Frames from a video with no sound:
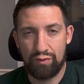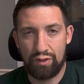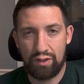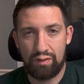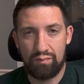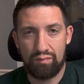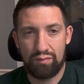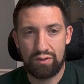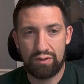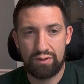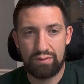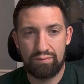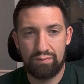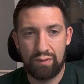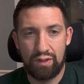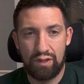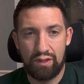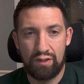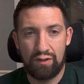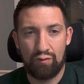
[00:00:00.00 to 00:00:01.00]
Bookkeepers.
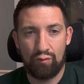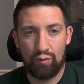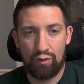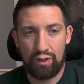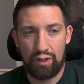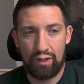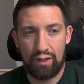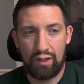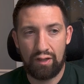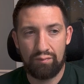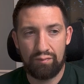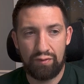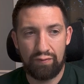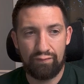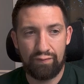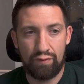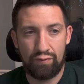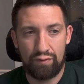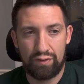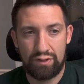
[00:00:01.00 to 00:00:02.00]
We're here to help you
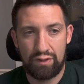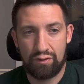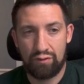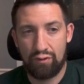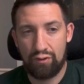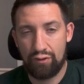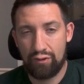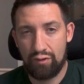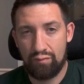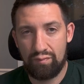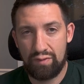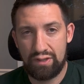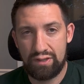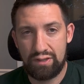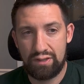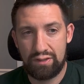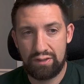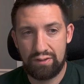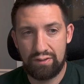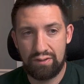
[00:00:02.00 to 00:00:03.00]
focus on growing your
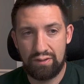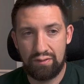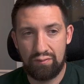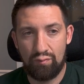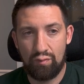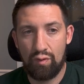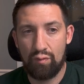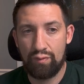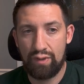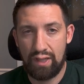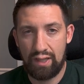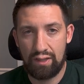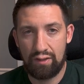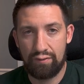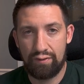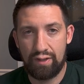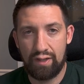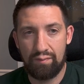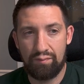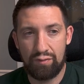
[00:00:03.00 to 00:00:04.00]
business while we handle
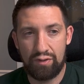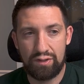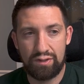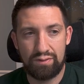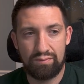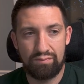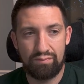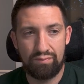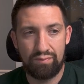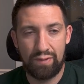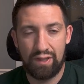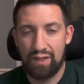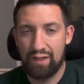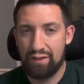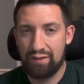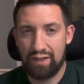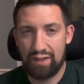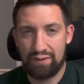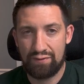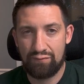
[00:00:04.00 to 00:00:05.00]
the numbers.
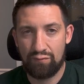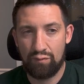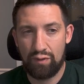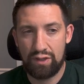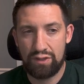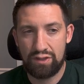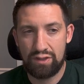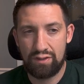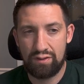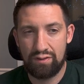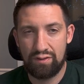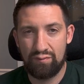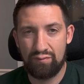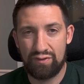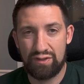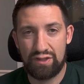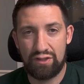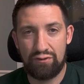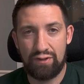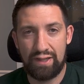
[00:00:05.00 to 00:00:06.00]
Thanks for watching. We'll
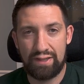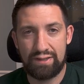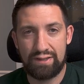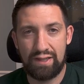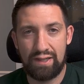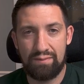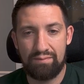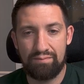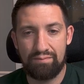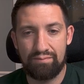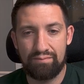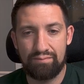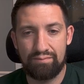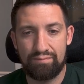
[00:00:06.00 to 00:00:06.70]
see you next time.